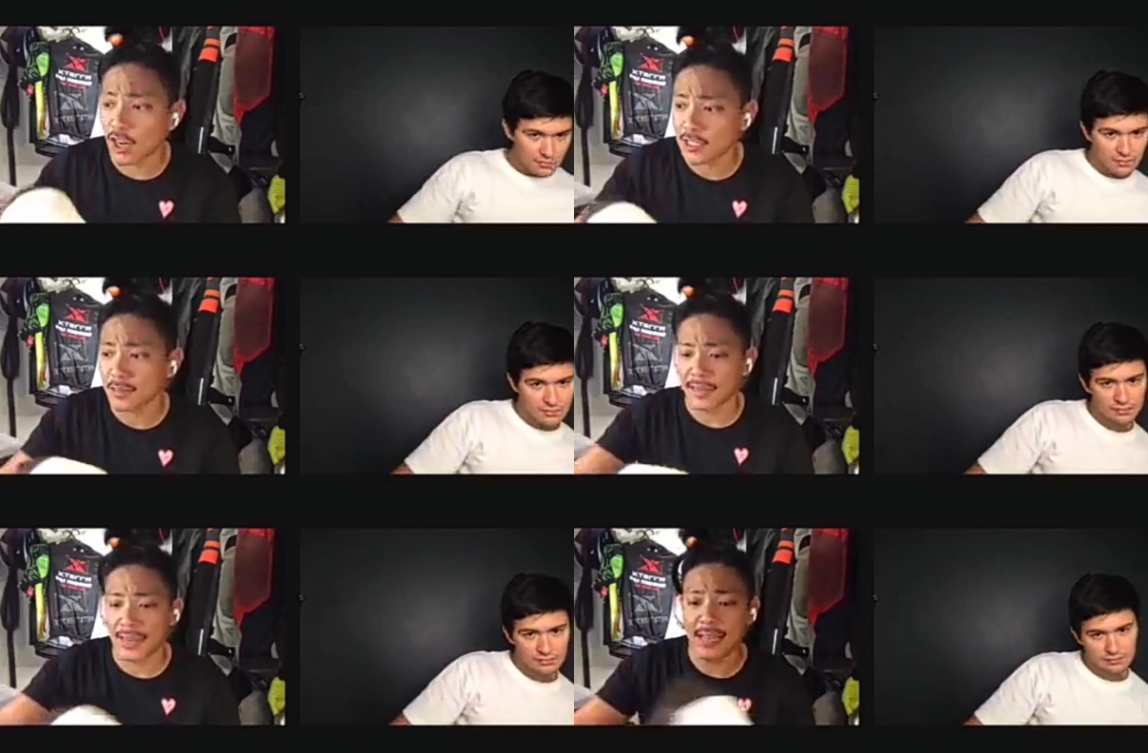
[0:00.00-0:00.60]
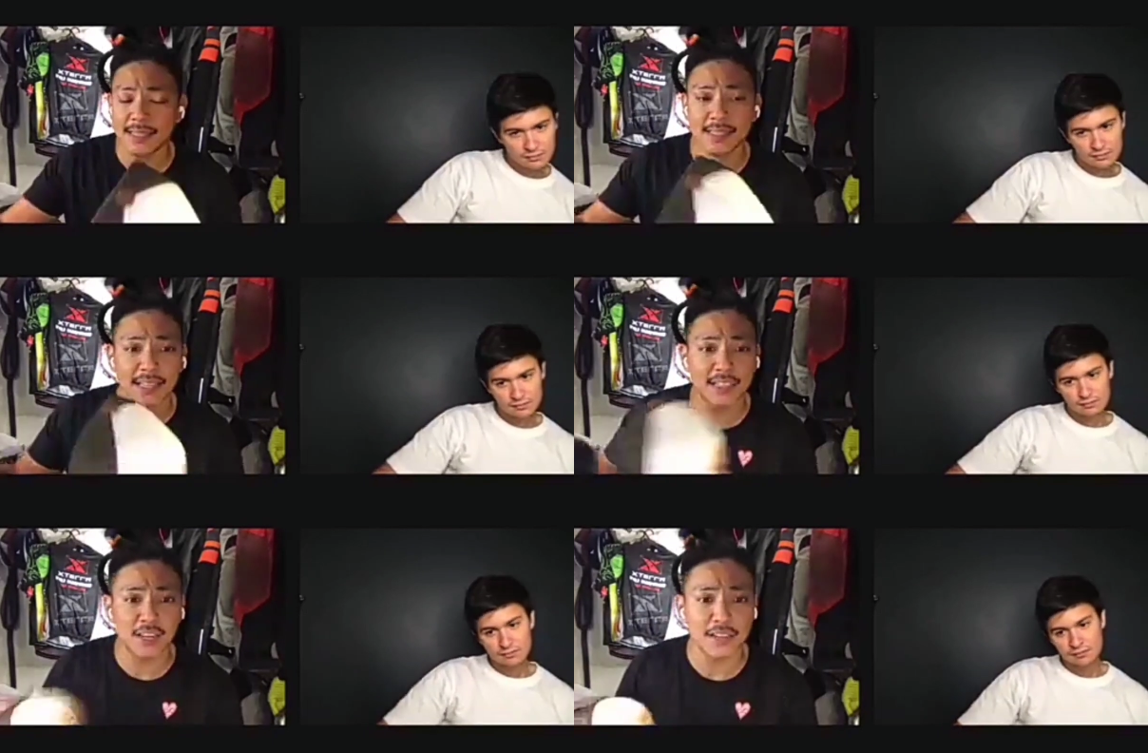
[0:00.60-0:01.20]
Speaker 1: awesome, guys.
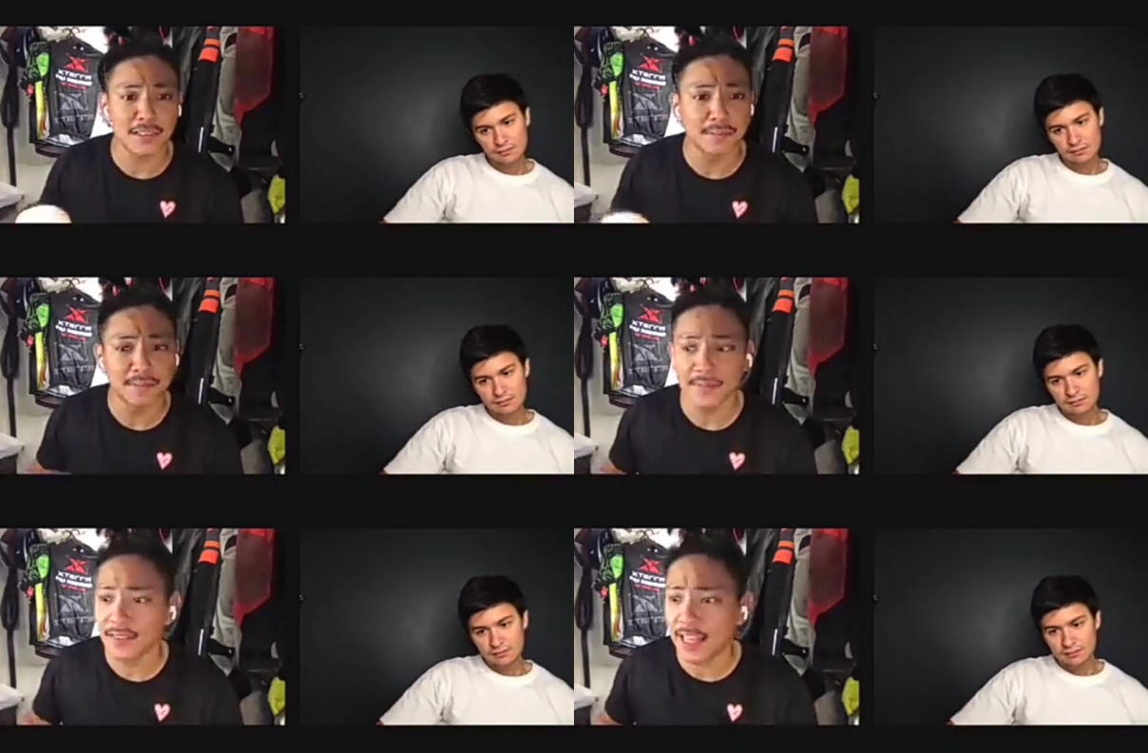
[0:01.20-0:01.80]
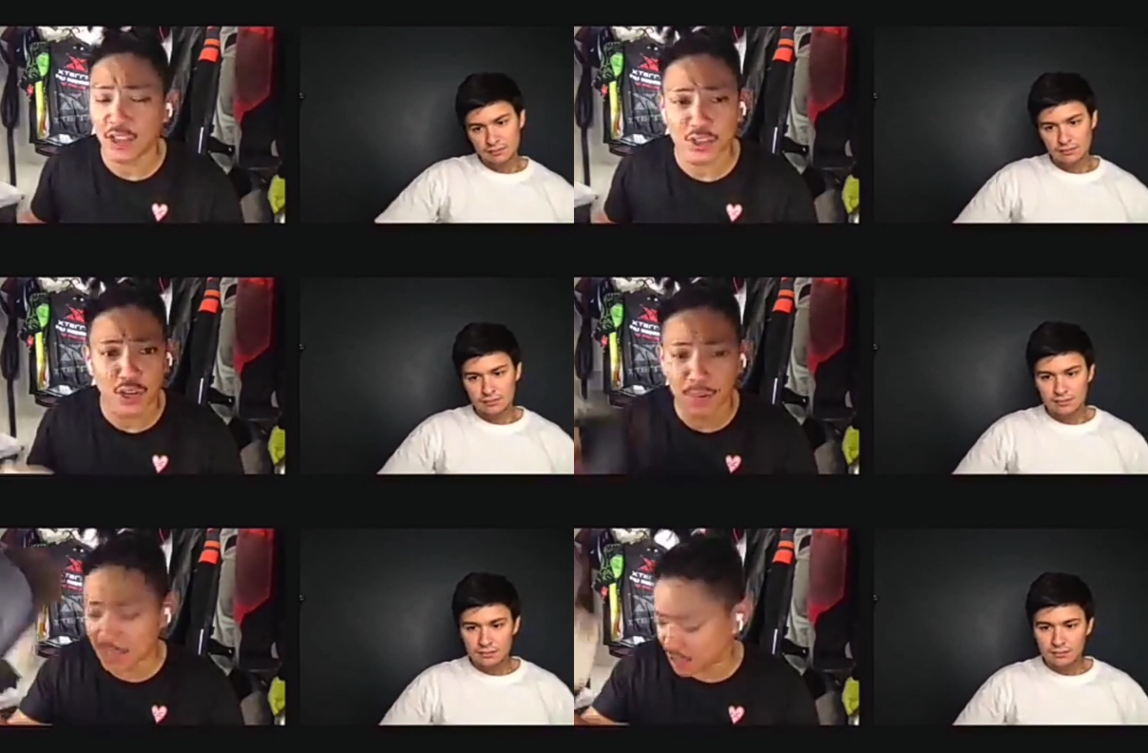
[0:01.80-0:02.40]
That's awesome. Thank you
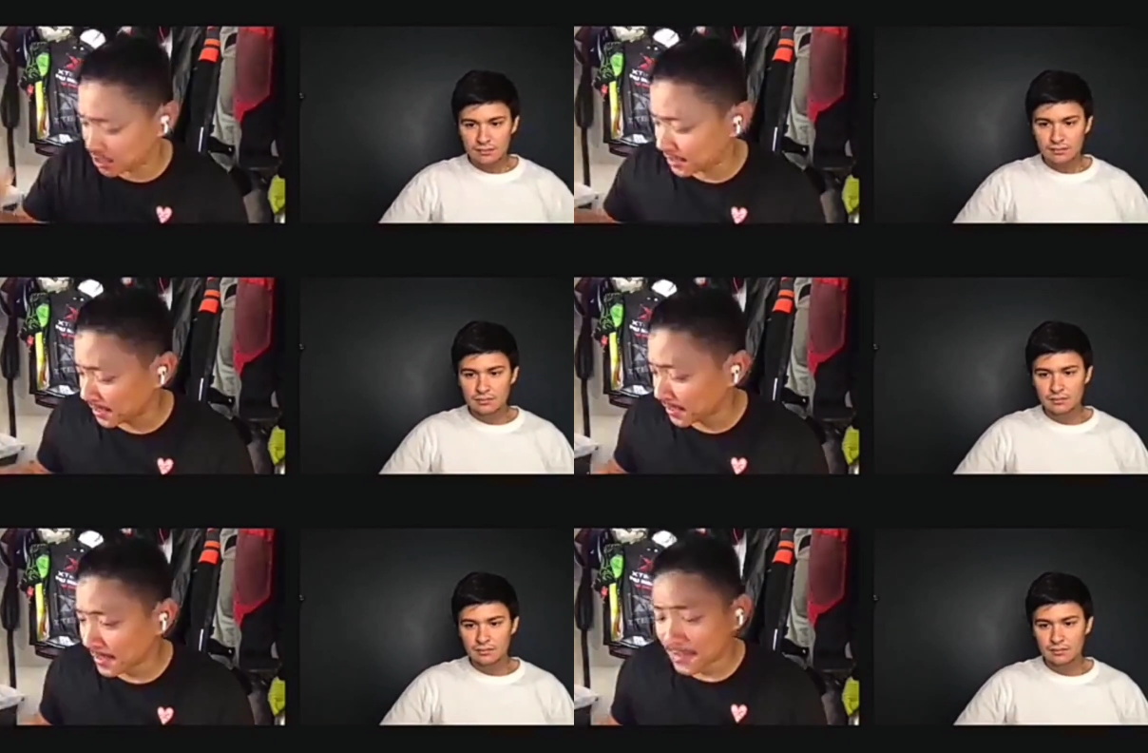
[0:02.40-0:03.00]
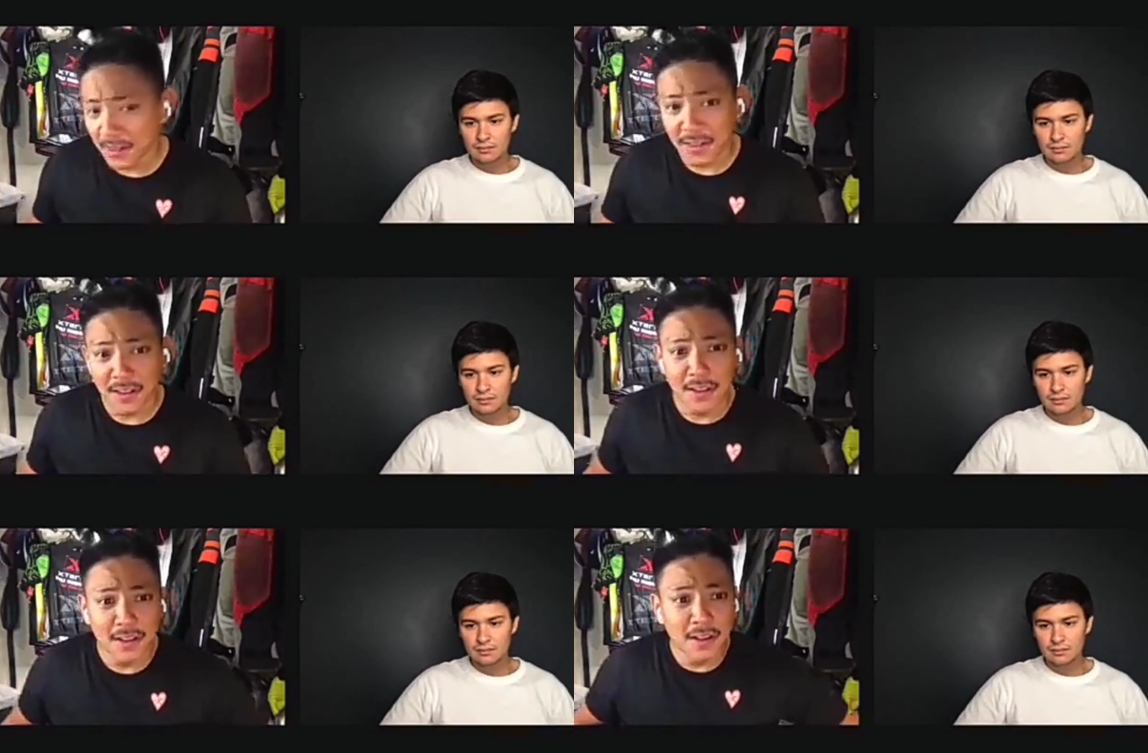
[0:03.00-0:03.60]
so much.
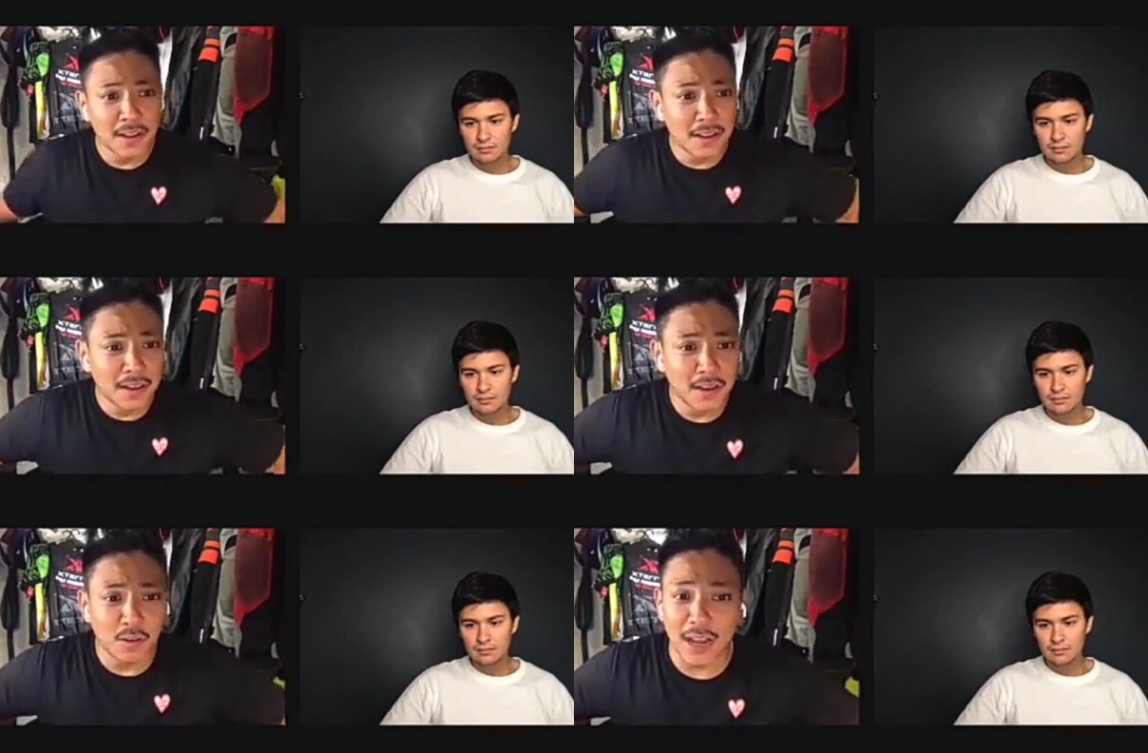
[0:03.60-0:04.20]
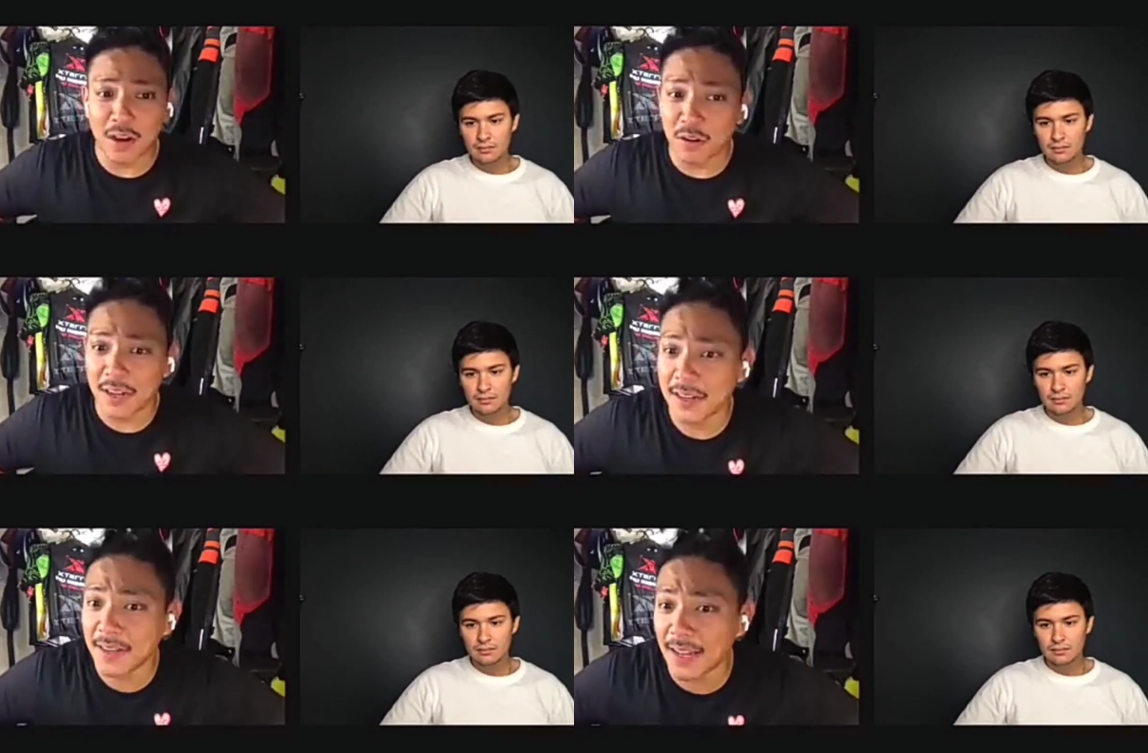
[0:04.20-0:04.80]
Wow,
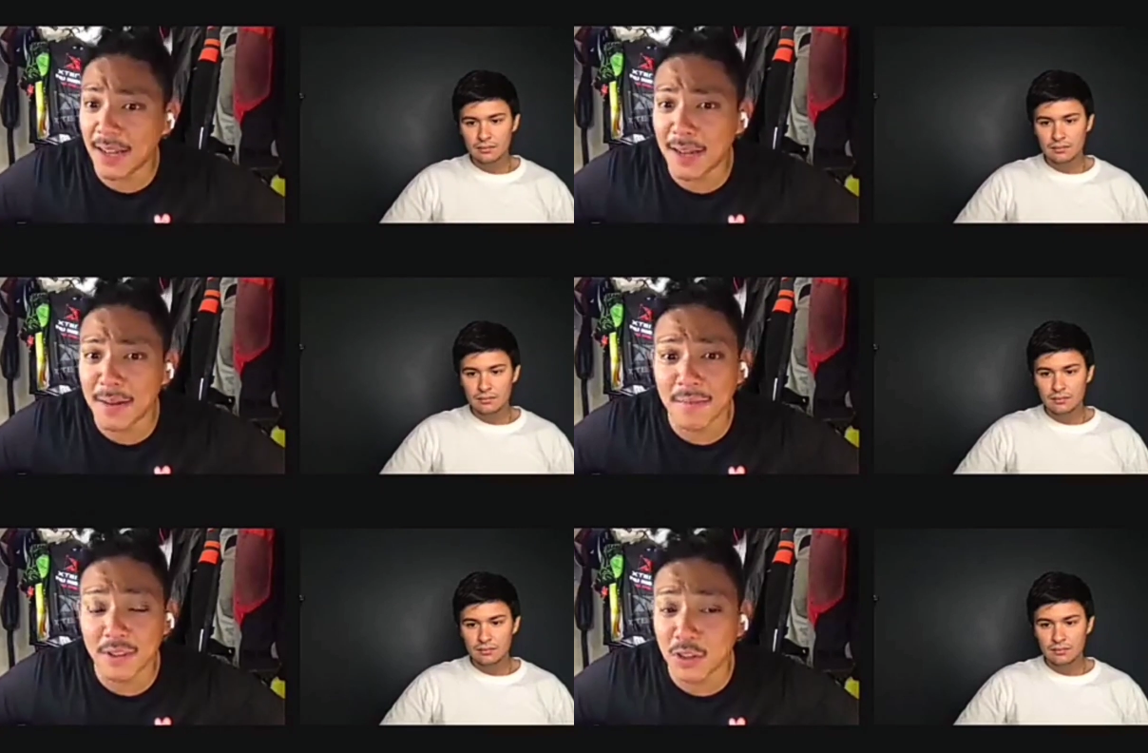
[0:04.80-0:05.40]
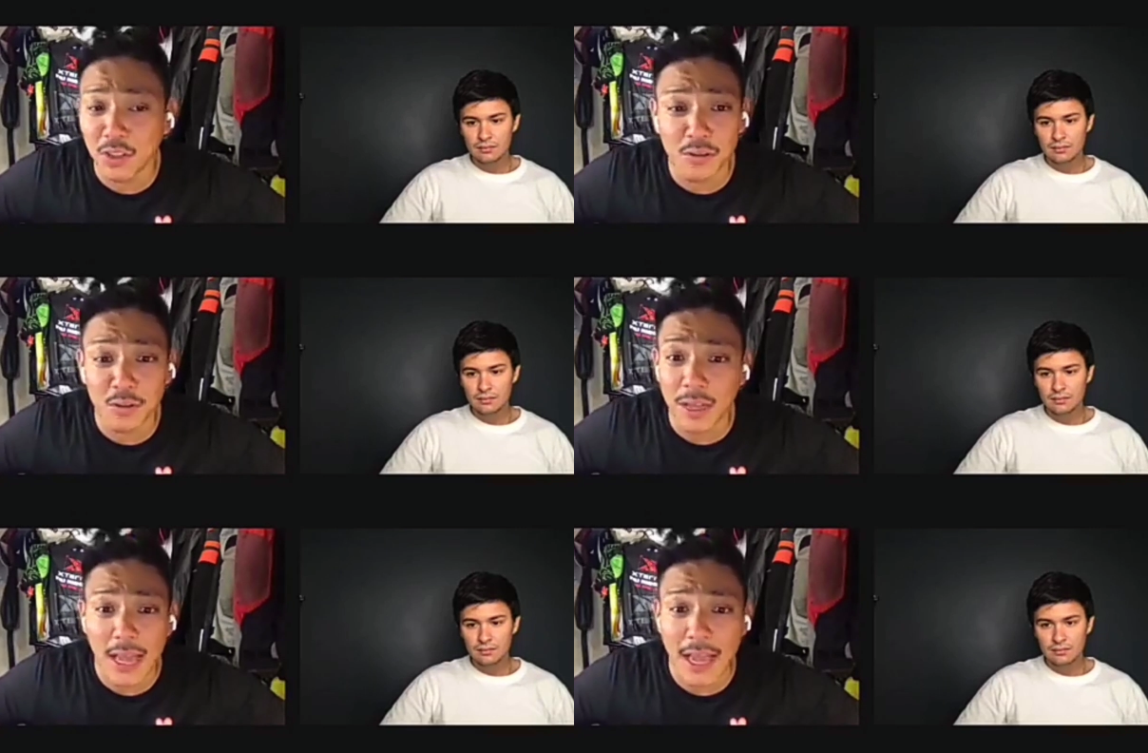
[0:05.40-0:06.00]
dude,